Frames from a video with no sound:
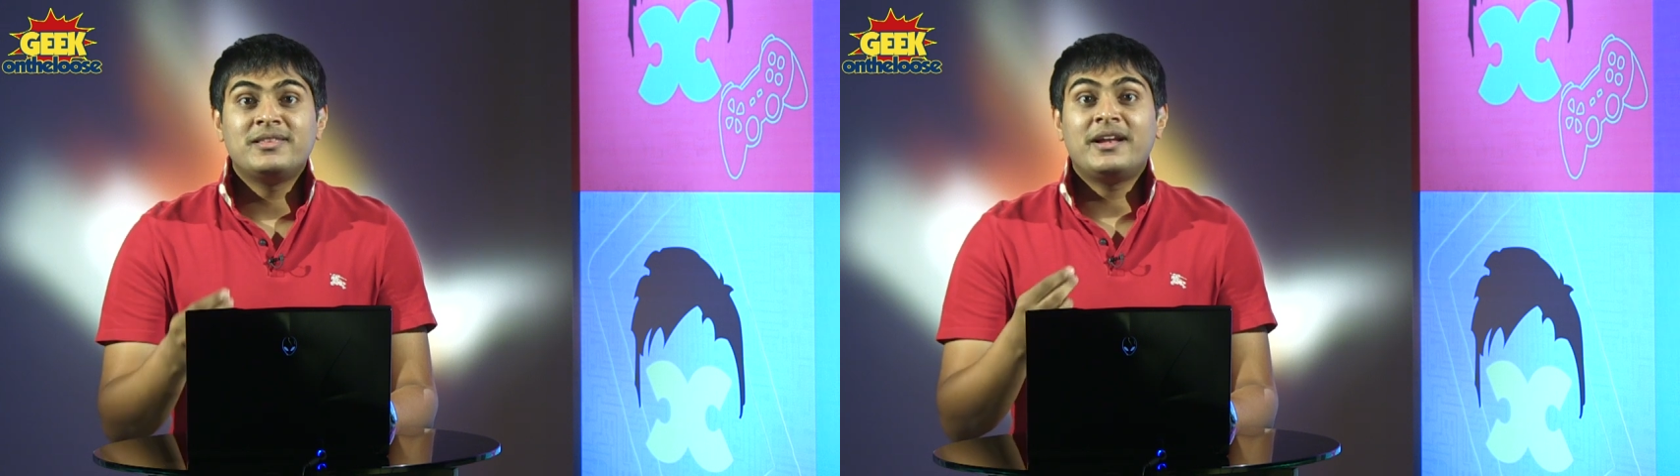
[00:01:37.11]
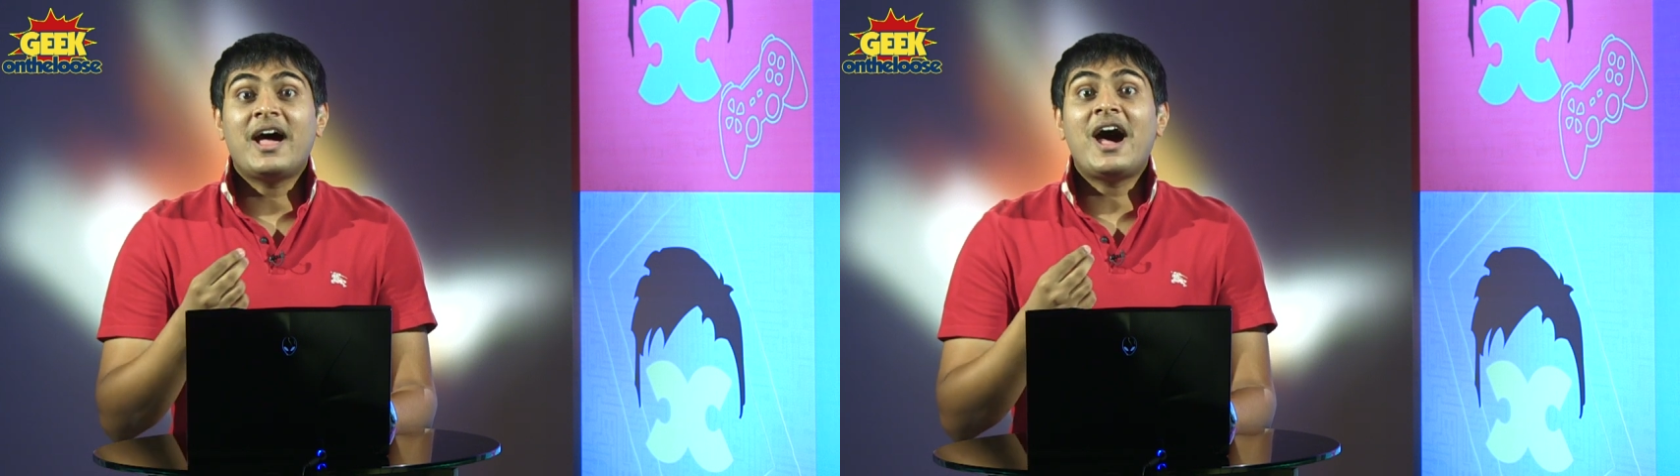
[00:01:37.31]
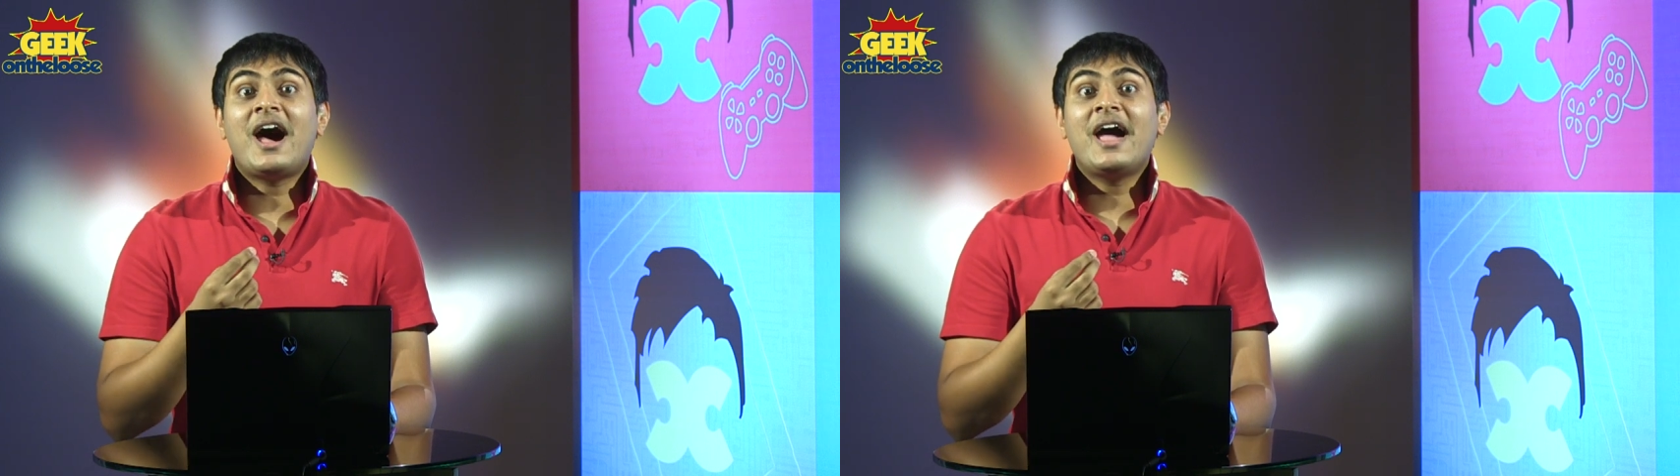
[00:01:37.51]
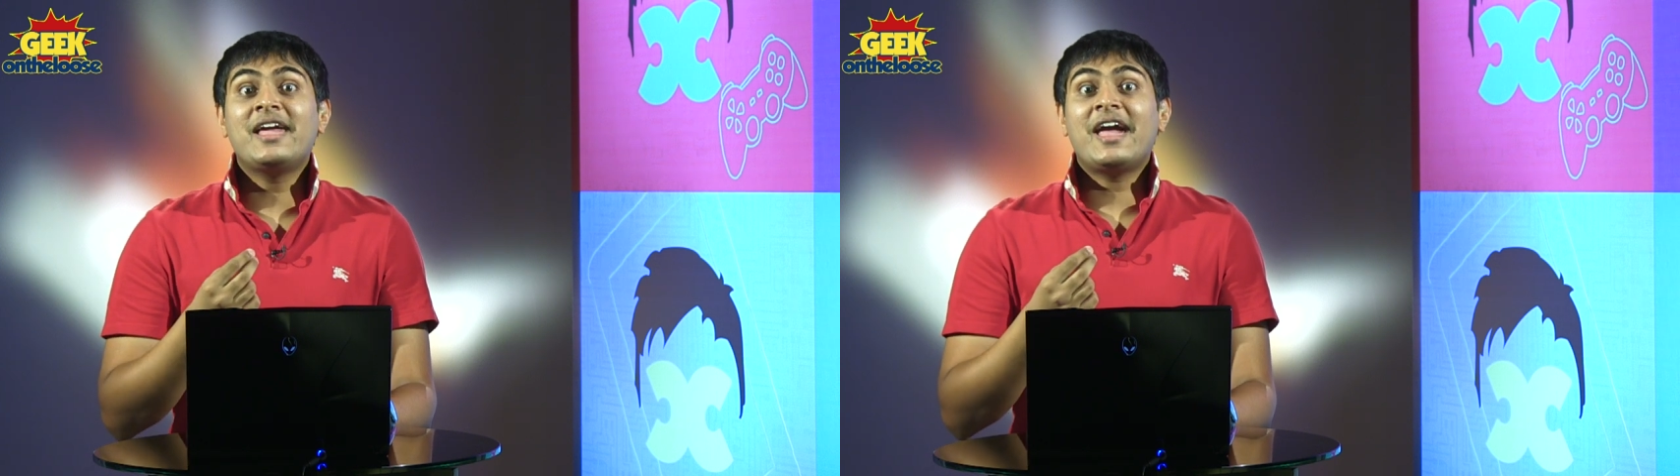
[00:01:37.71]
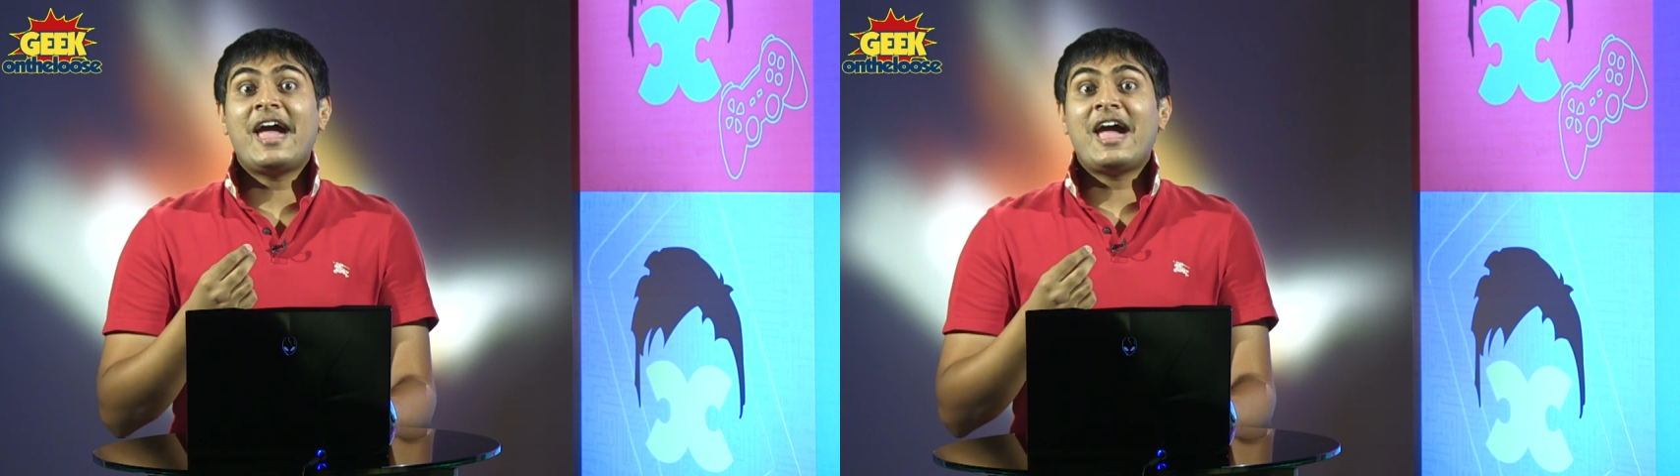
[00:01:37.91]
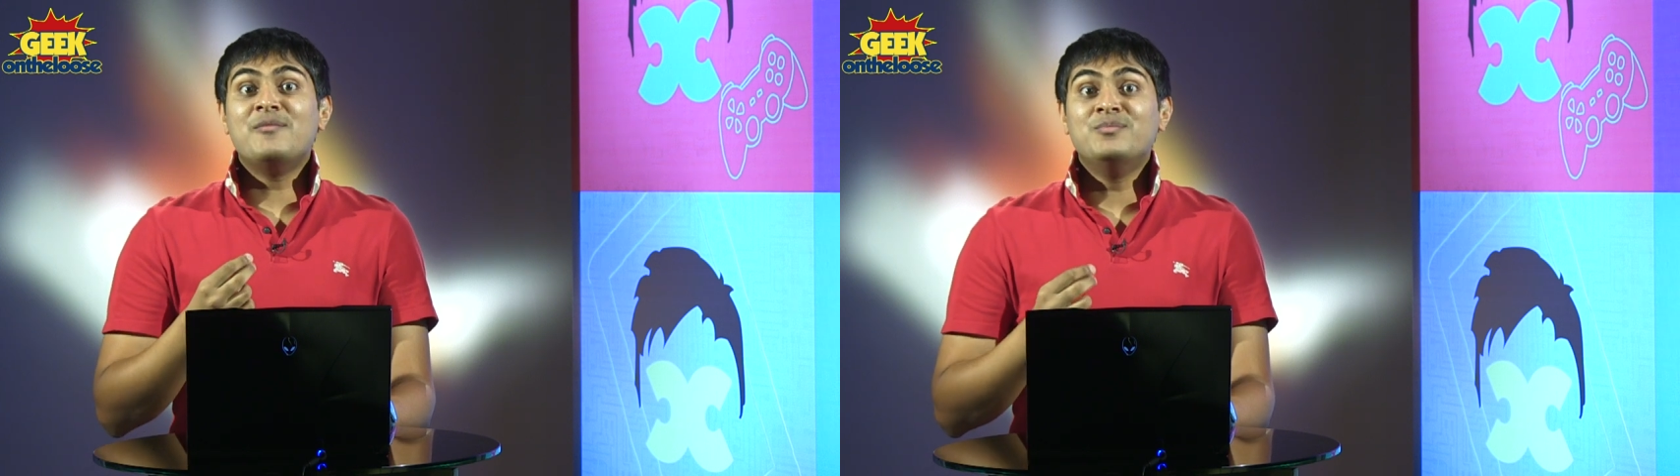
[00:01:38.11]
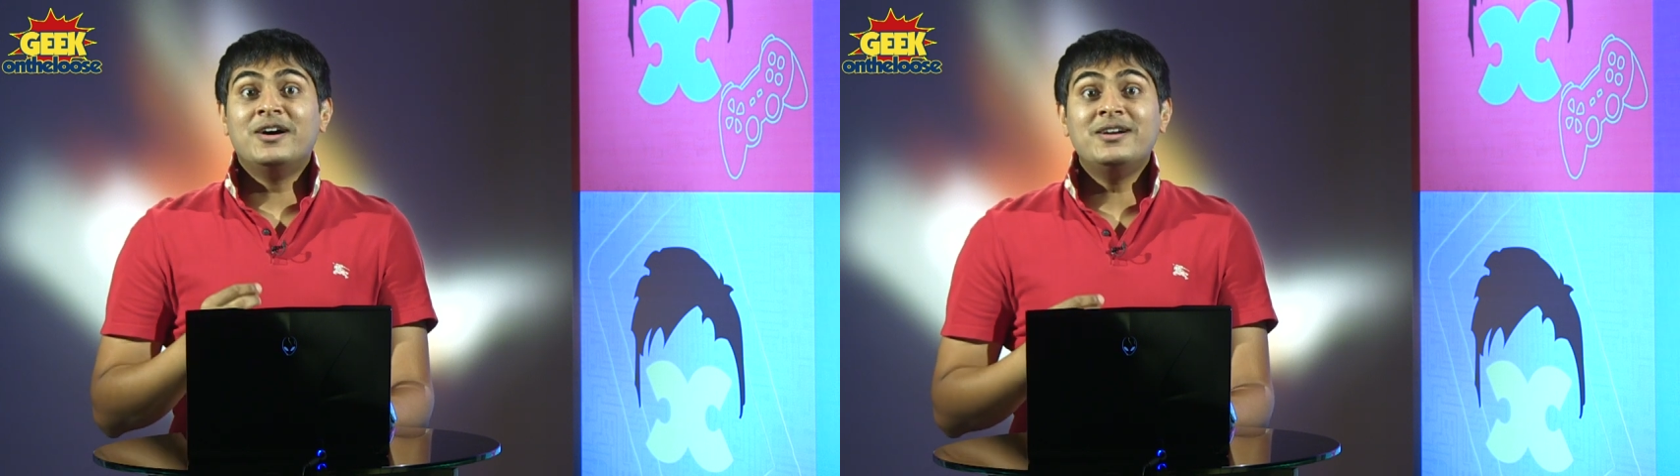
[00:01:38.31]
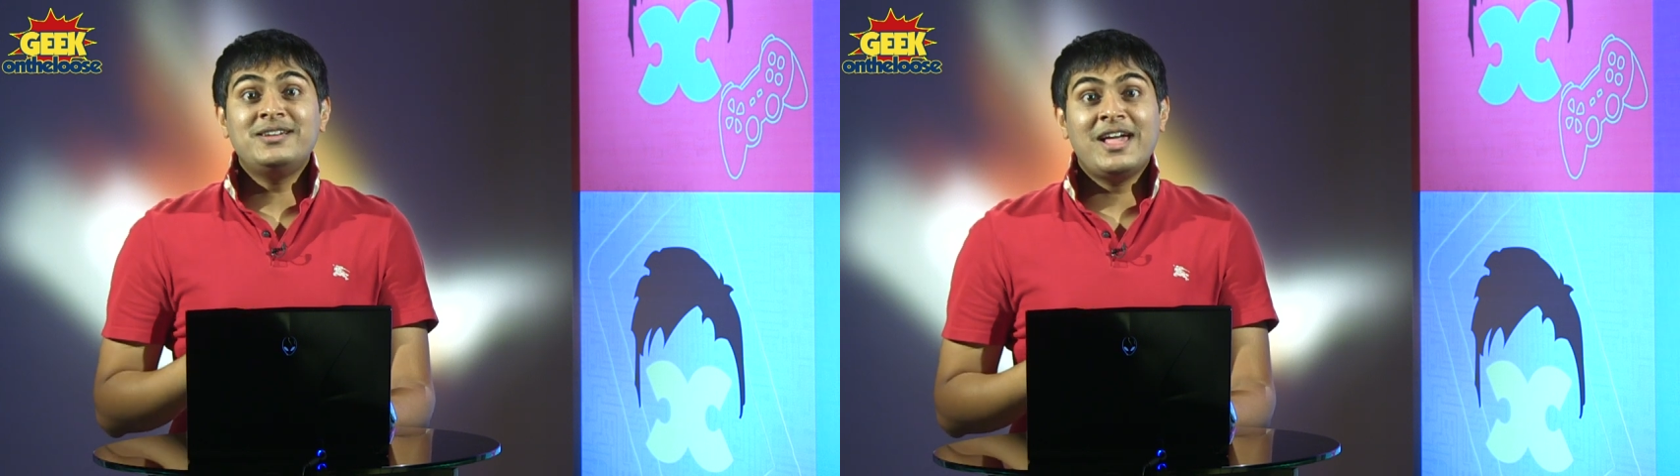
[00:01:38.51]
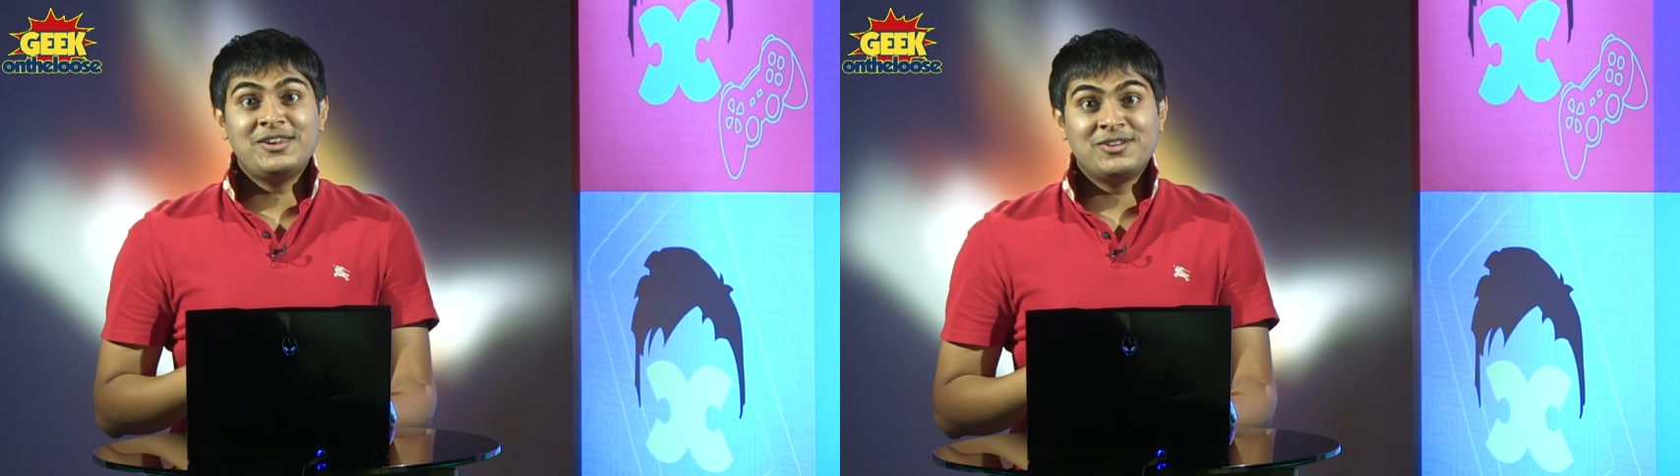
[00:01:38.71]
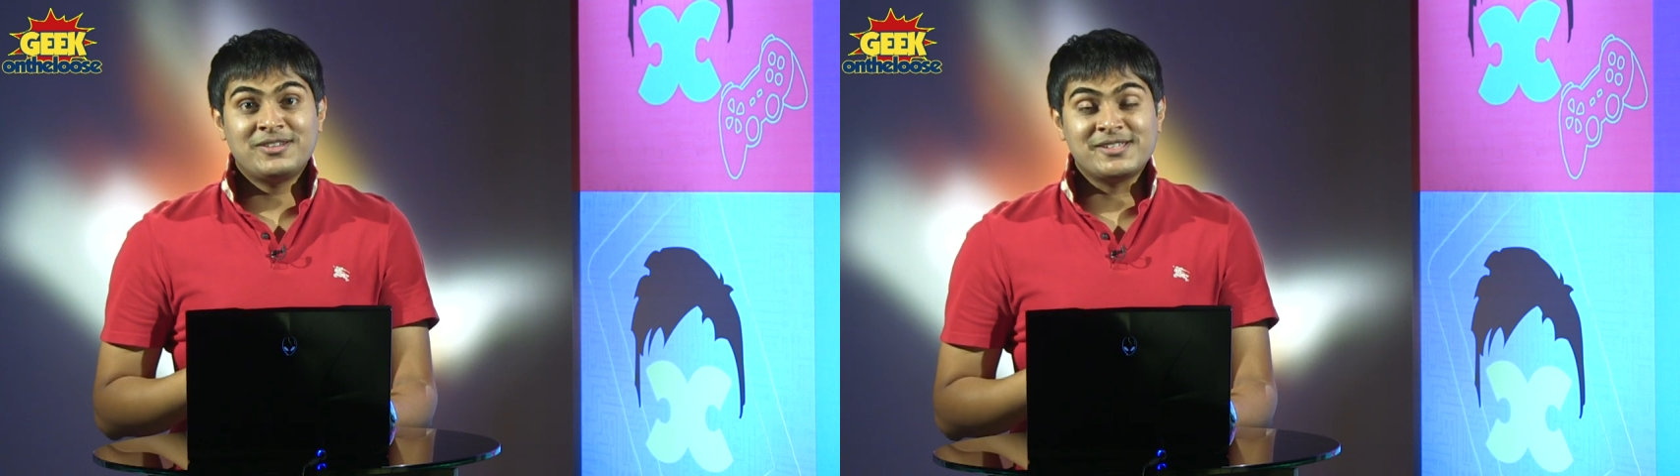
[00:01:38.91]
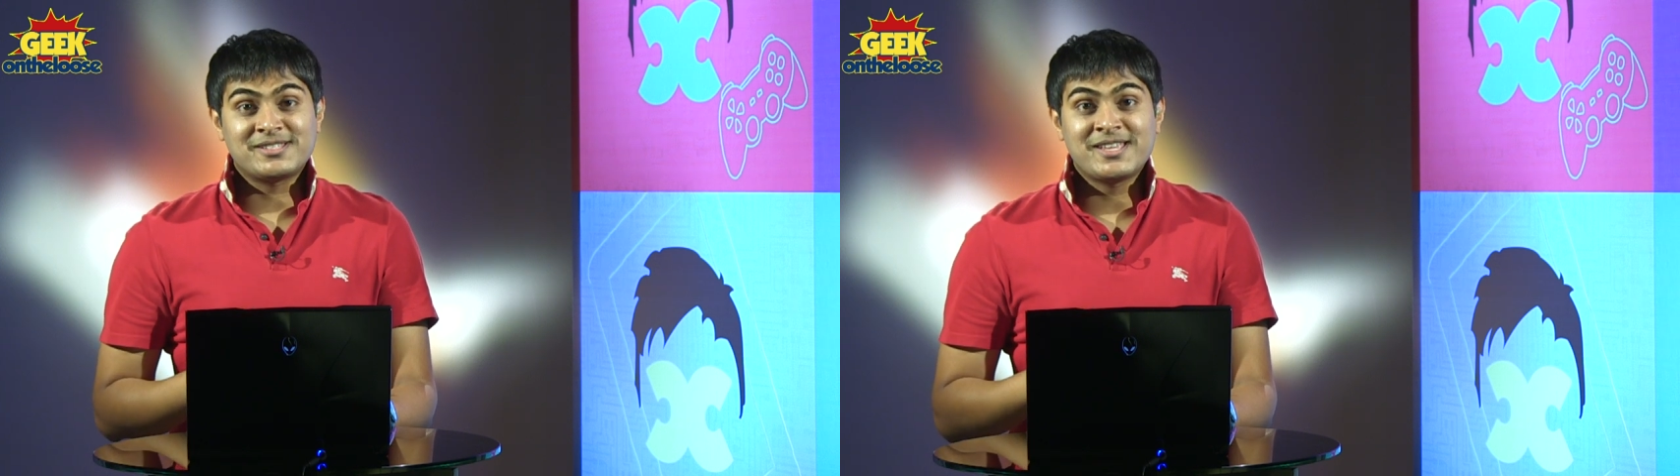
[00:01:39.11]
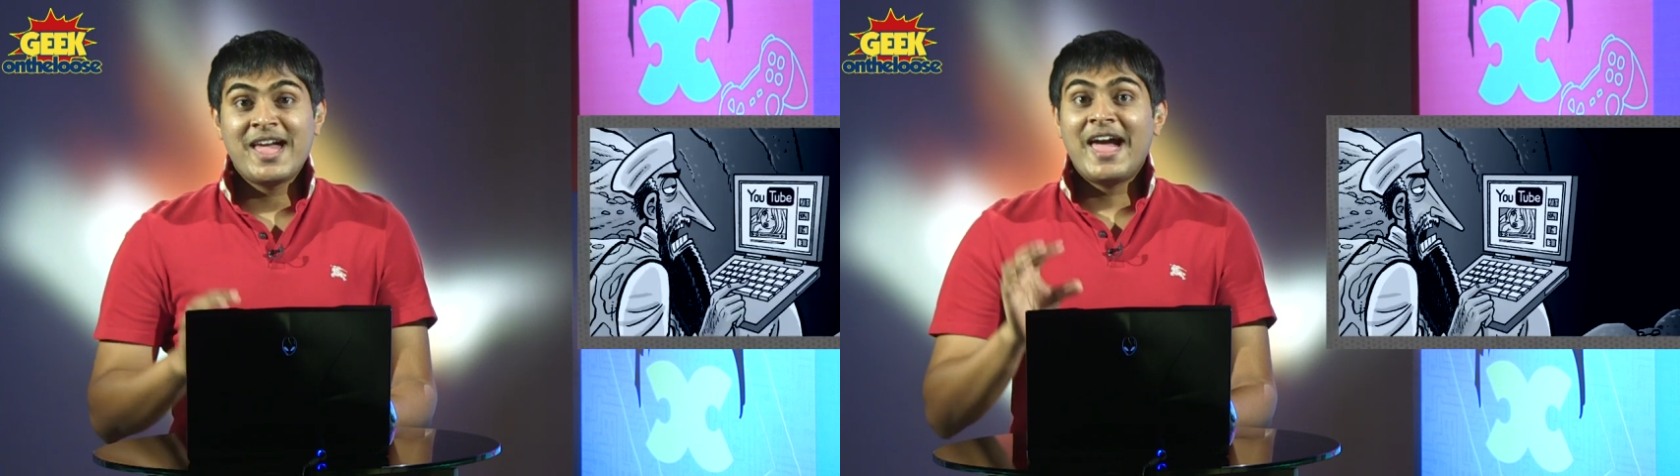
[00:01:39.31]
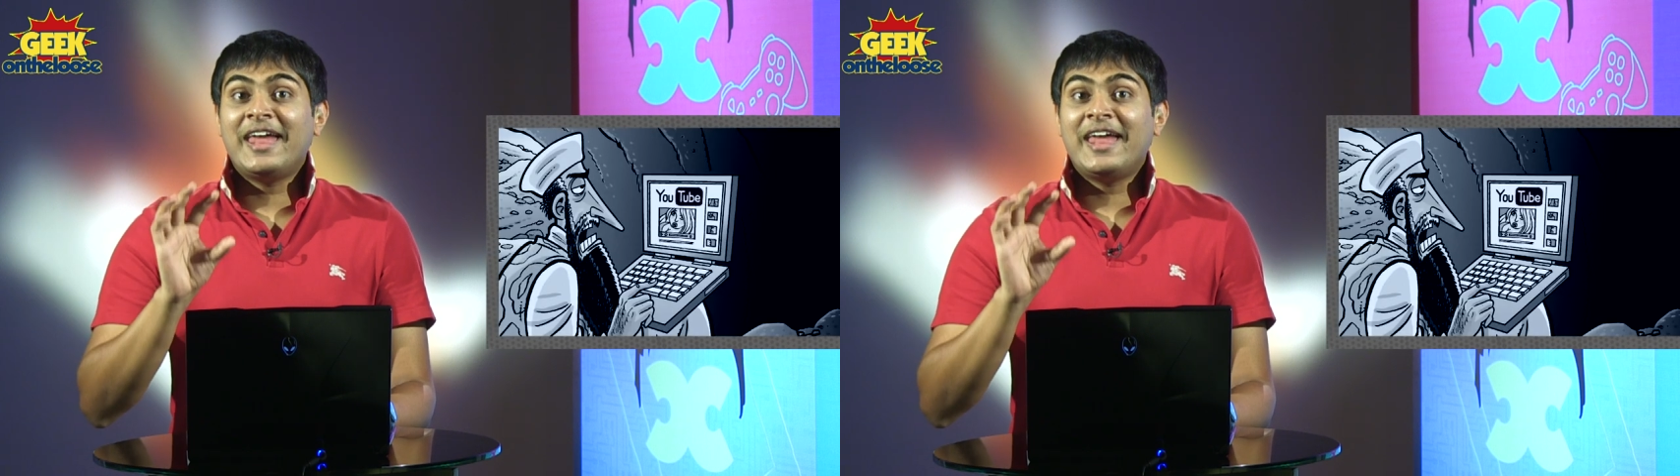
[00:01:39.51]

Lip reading: that I am a terrorist